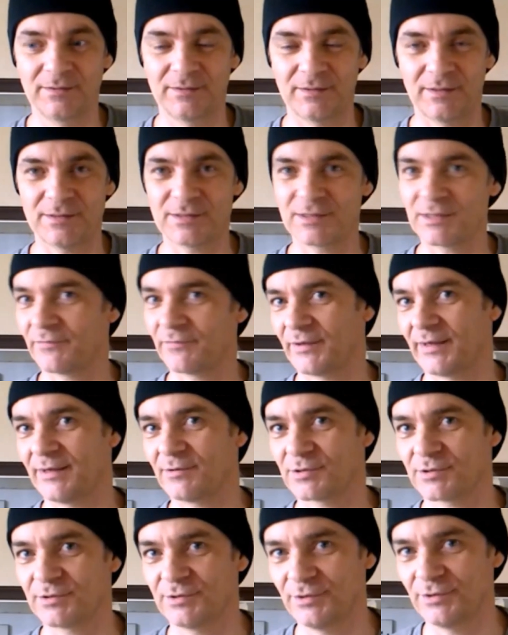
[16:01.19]
you know, there's nothing
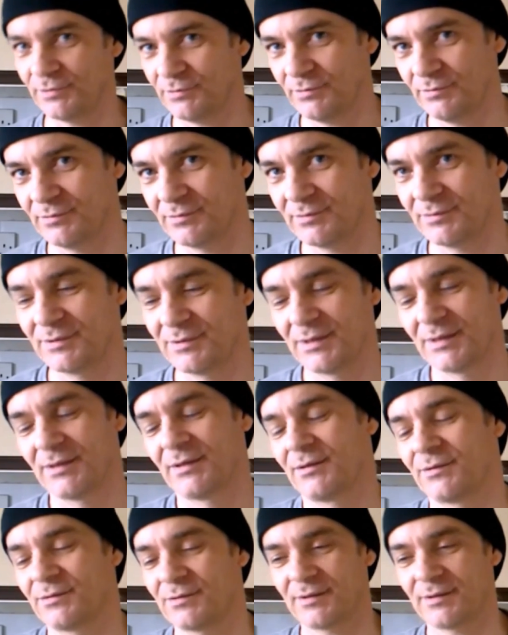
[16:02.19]
else to do,
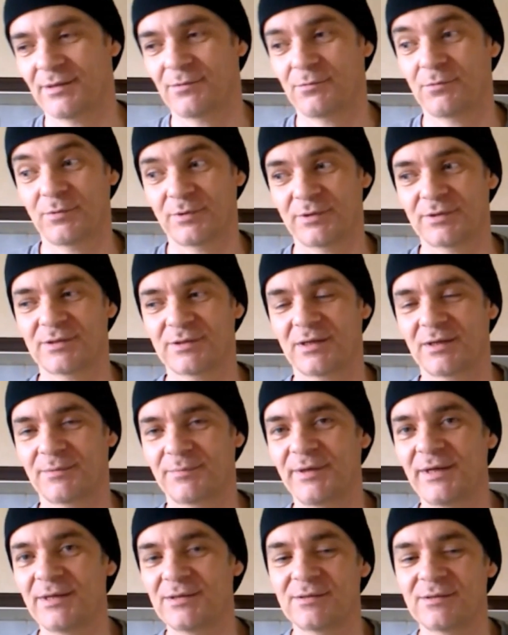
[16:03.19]
so they will want to
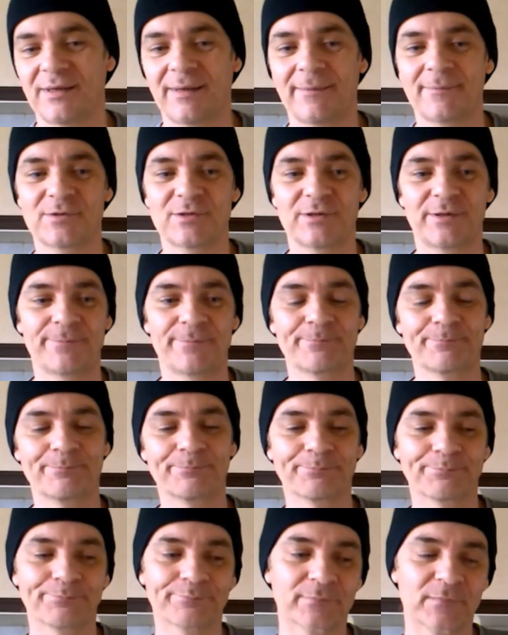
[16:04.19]
start nesting. So
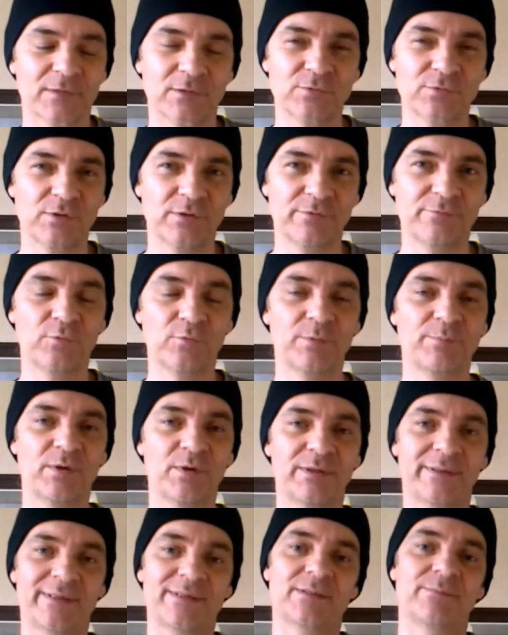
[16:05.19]
try to avoid
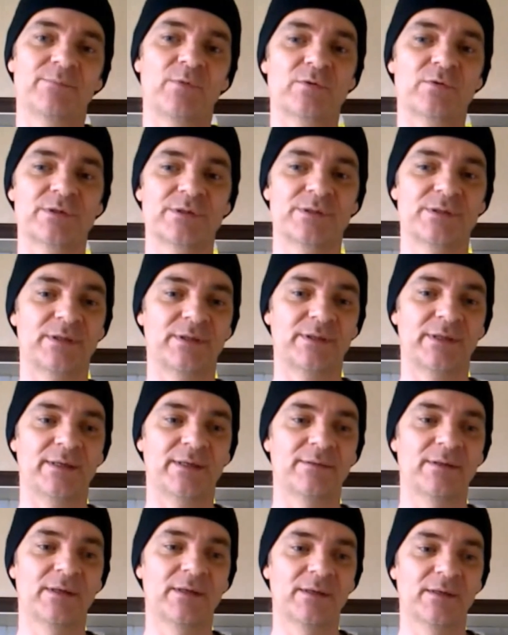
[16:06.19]
putting nesting boxes in
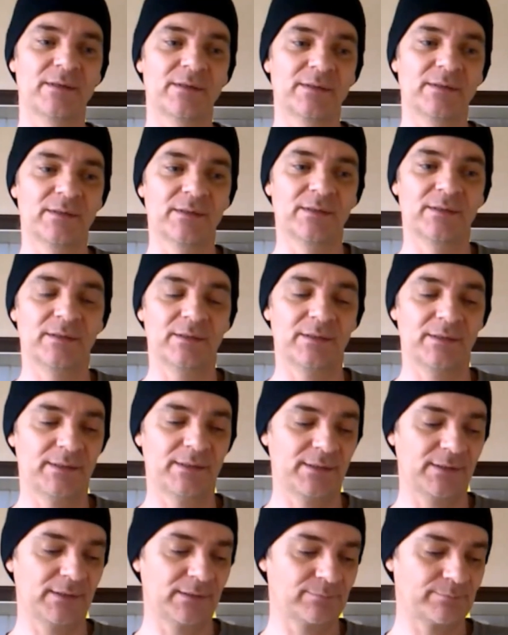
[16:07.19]
there.
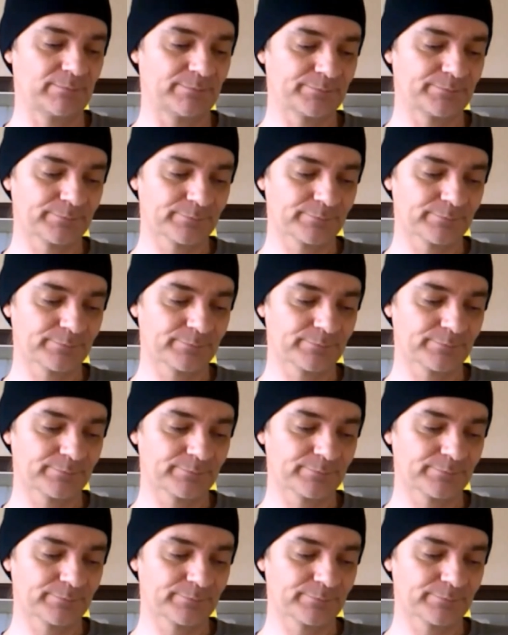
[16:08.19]
Uh,